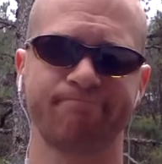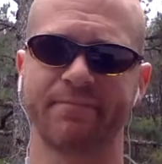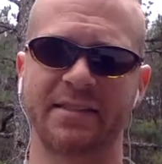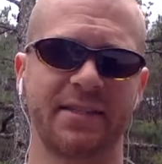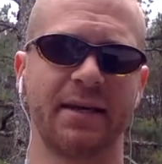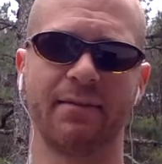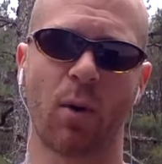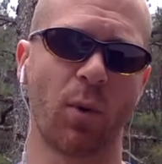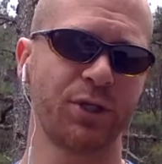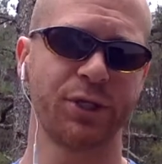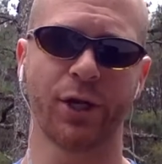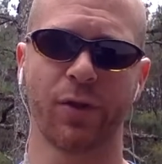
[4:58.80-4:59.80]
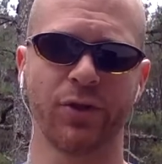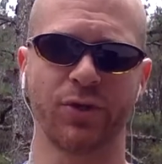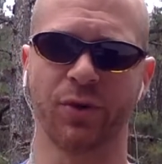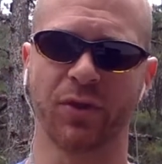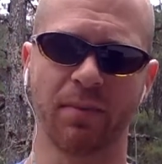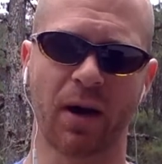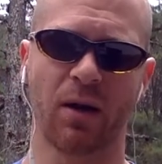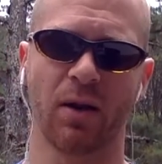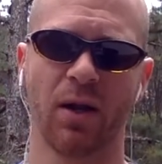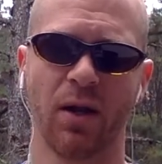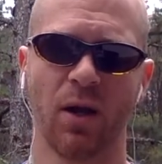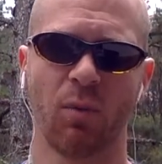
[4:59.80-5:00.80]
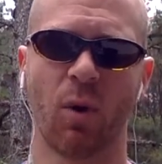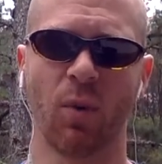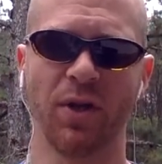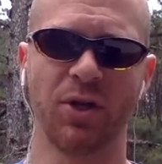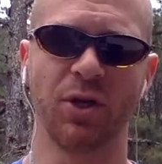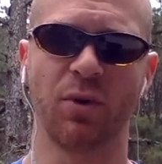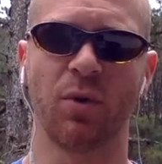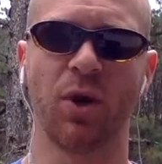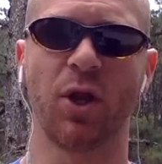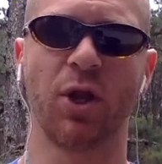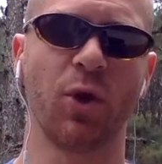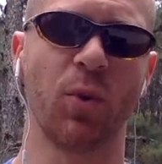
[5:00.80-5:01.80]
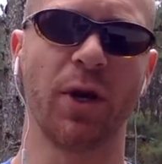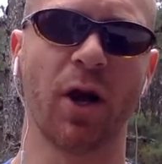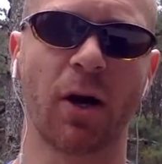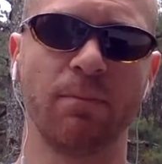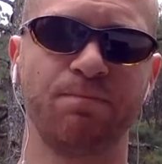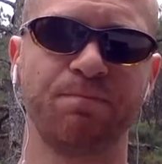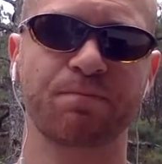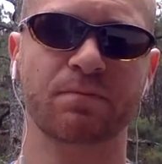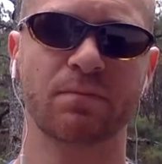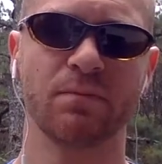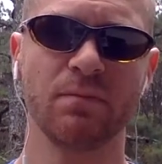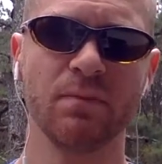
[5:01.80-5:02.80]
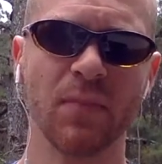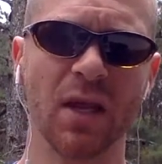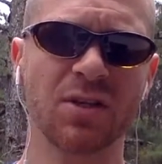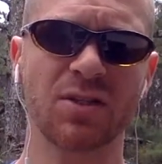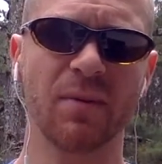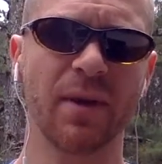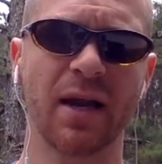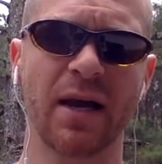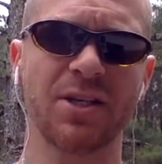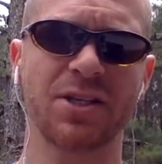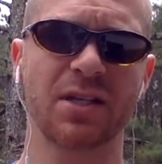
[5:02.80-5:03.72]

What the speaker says: That's it. I want you to know the truth about what we do and who we are. And so, man, I